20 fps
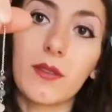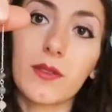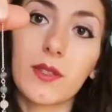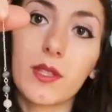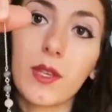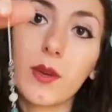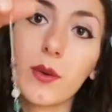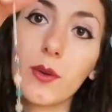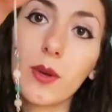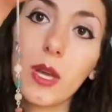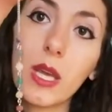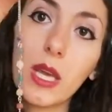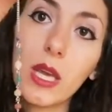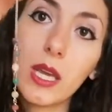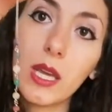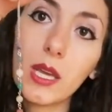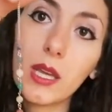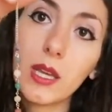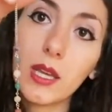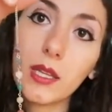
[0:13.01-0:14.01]
So
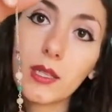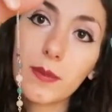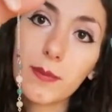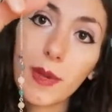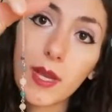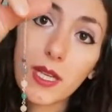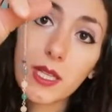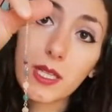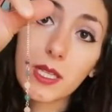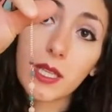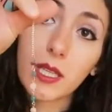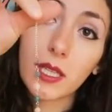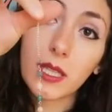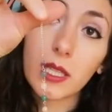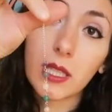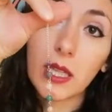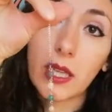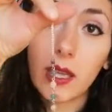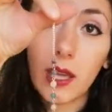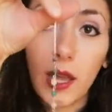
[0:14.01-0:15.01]
it's
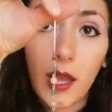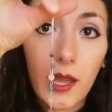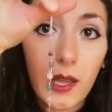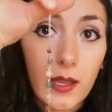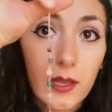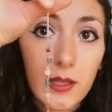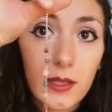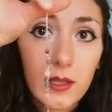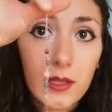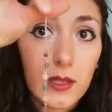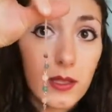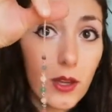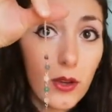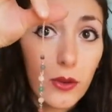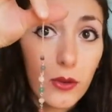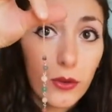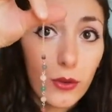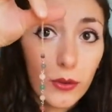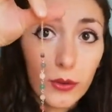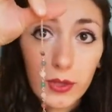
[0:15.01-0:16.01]
basically a stone,